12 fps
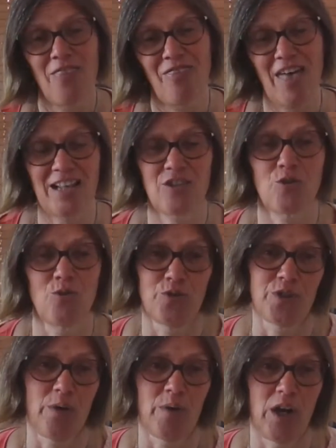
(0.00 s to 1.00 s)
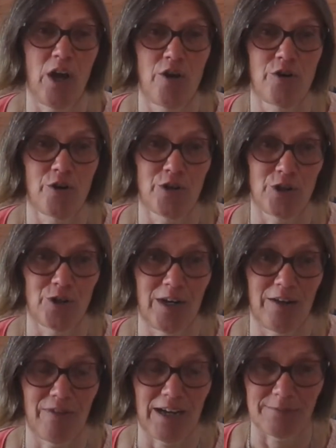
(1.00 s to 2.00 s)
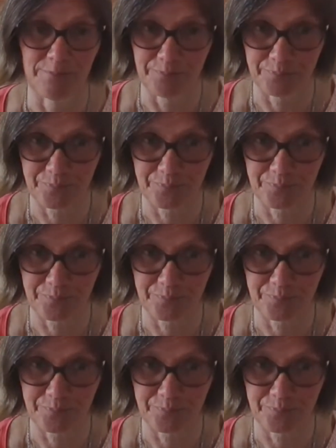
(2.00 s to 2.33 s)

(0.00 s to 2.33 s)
that's also a load on your liver.